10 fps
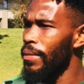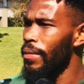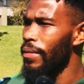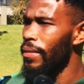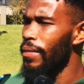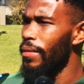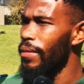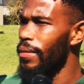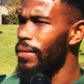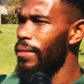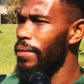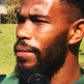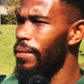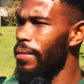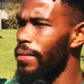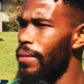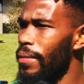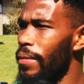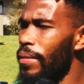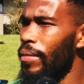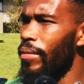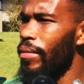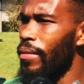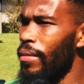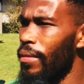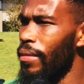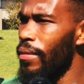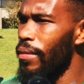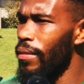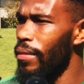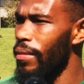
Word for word: and Justice Chabalala's futures are uncertain at